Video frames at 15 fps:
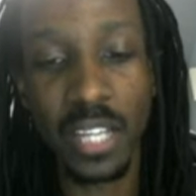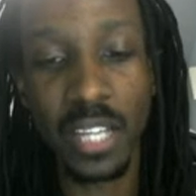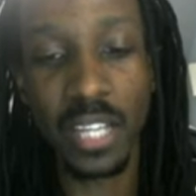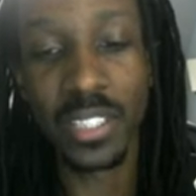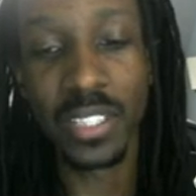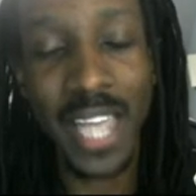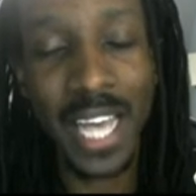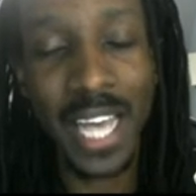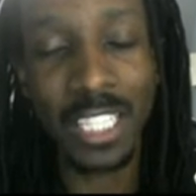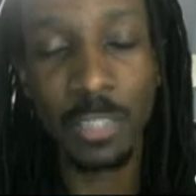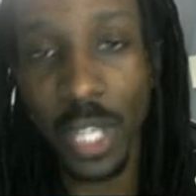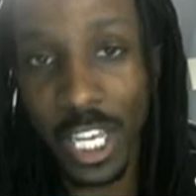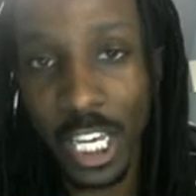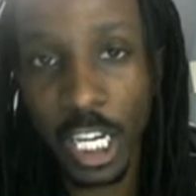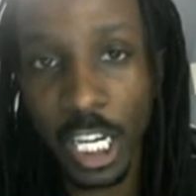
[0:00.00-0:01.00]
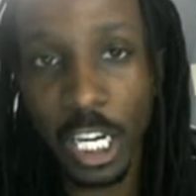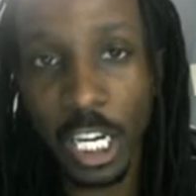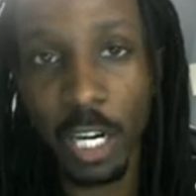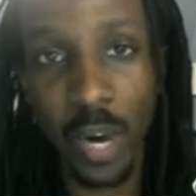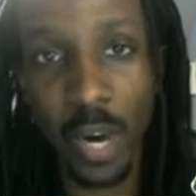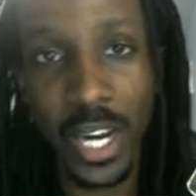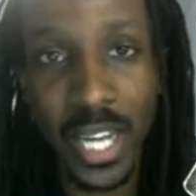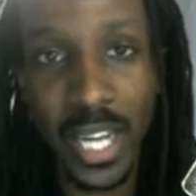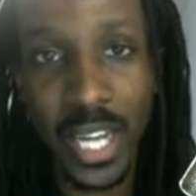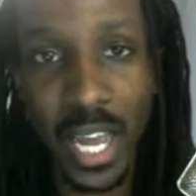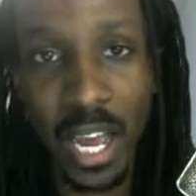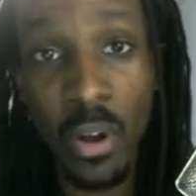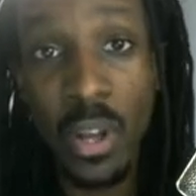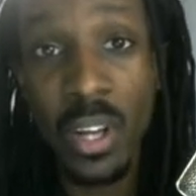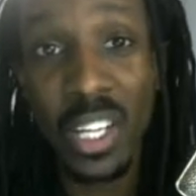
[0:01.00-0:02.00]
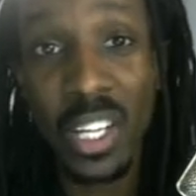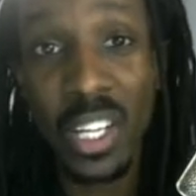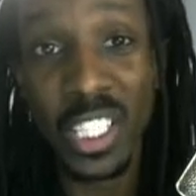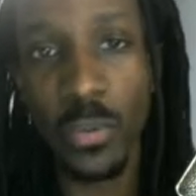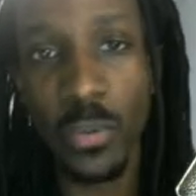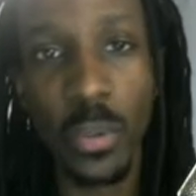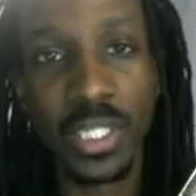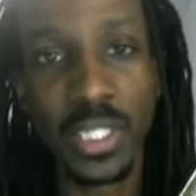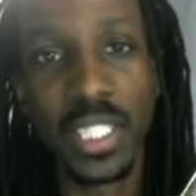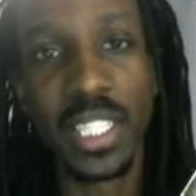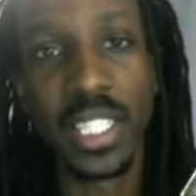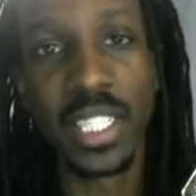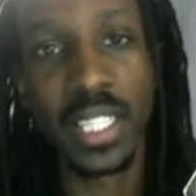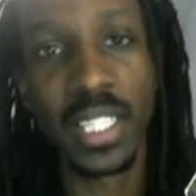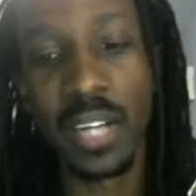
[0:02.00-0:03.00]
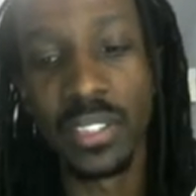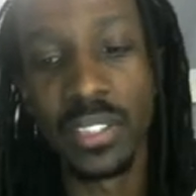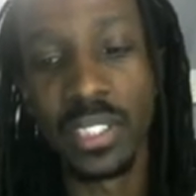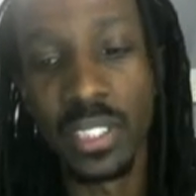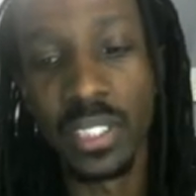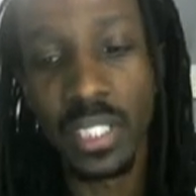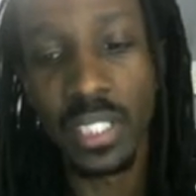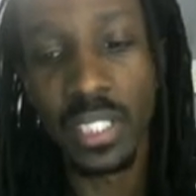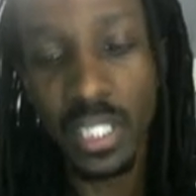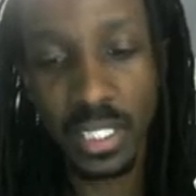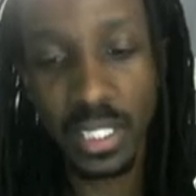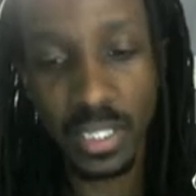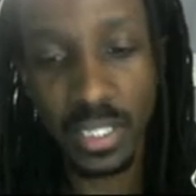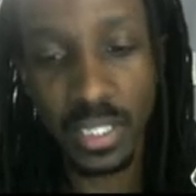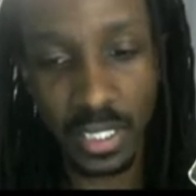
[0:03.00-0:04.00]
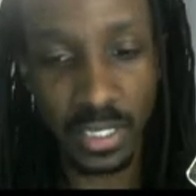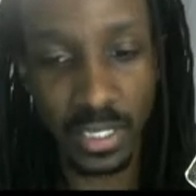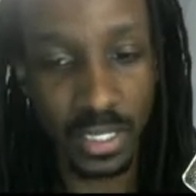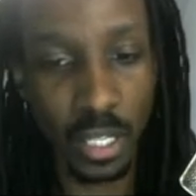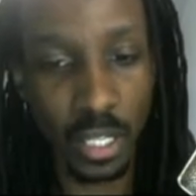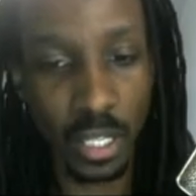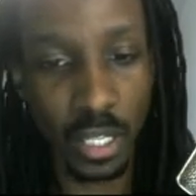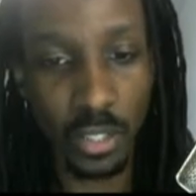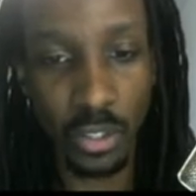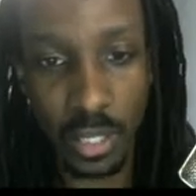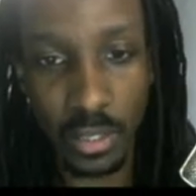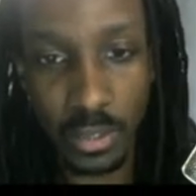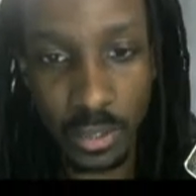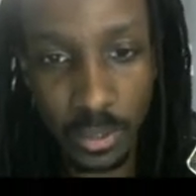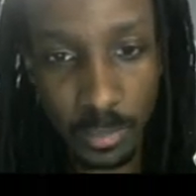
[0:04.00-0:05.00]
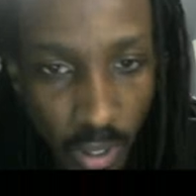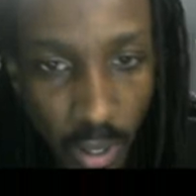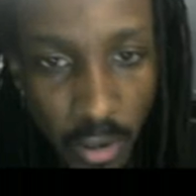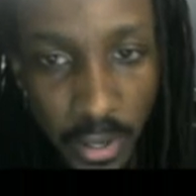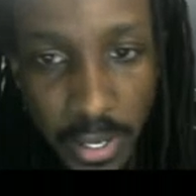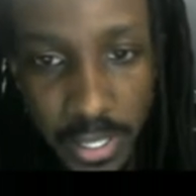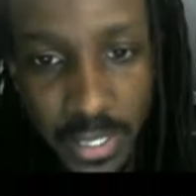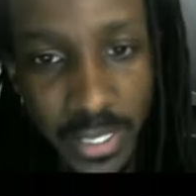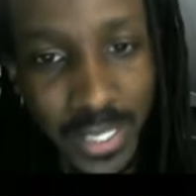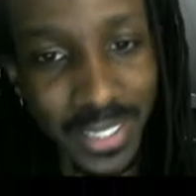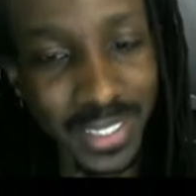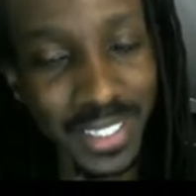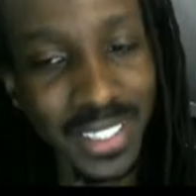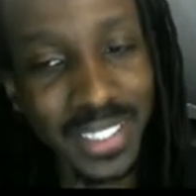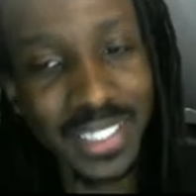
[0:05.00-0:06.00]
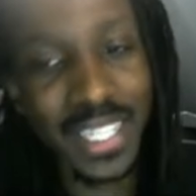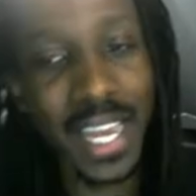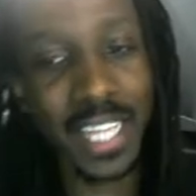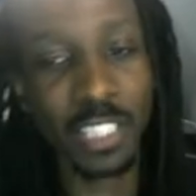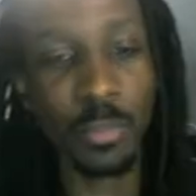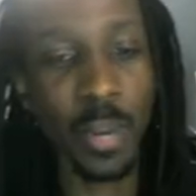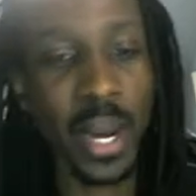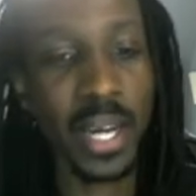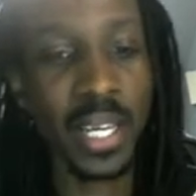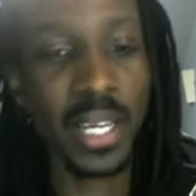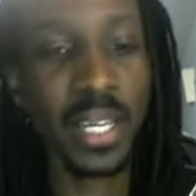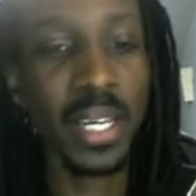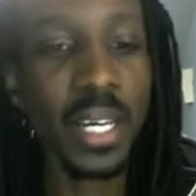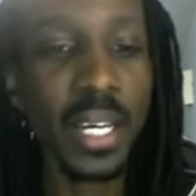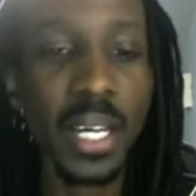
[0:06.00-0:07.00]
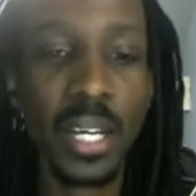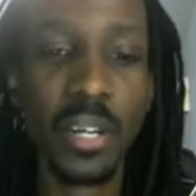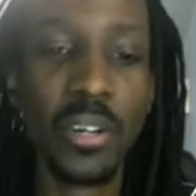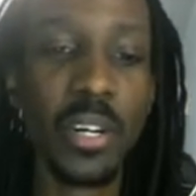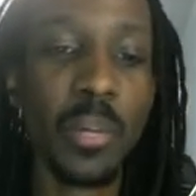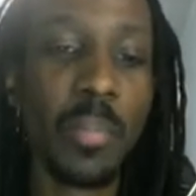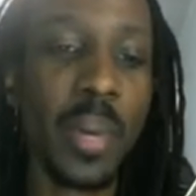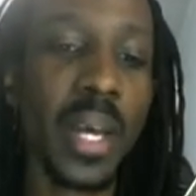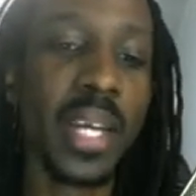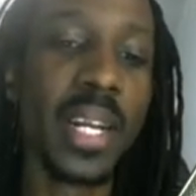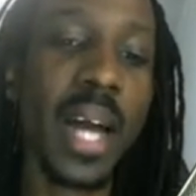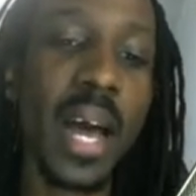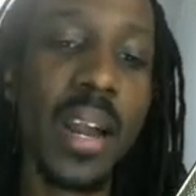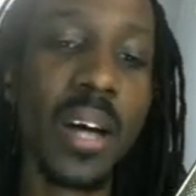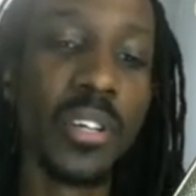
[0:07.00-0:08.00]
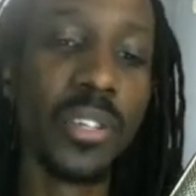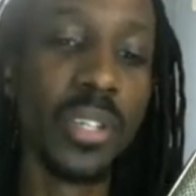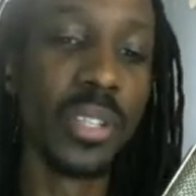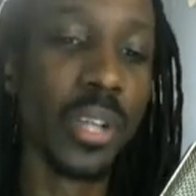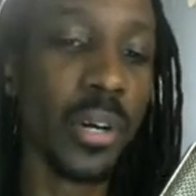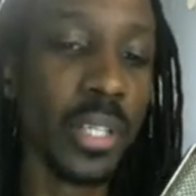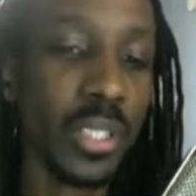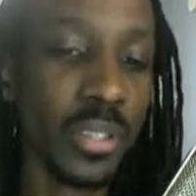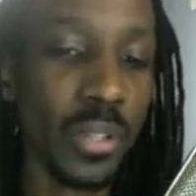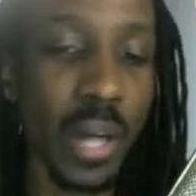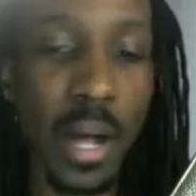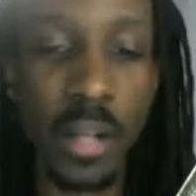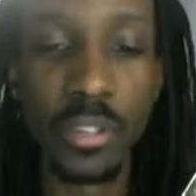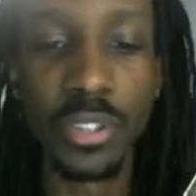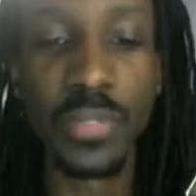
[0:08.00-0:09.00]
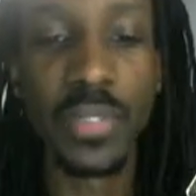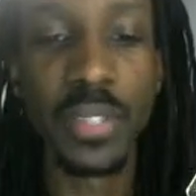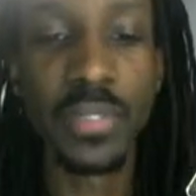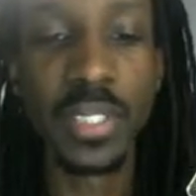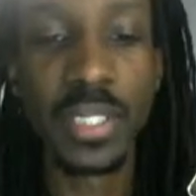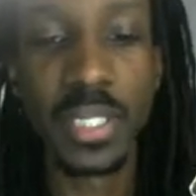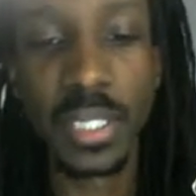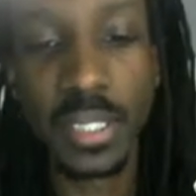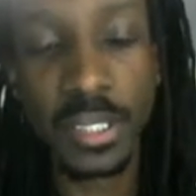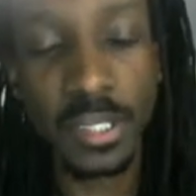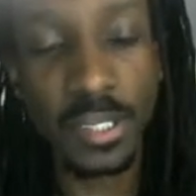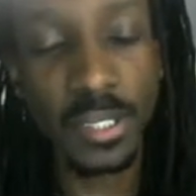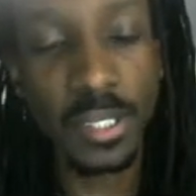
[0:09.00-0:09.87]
your taxable income right now is fourteen thousand six hundred dollars. All right, at this tax bracket, you're going to pay nine hundred and thirty-two dollars and fifty cents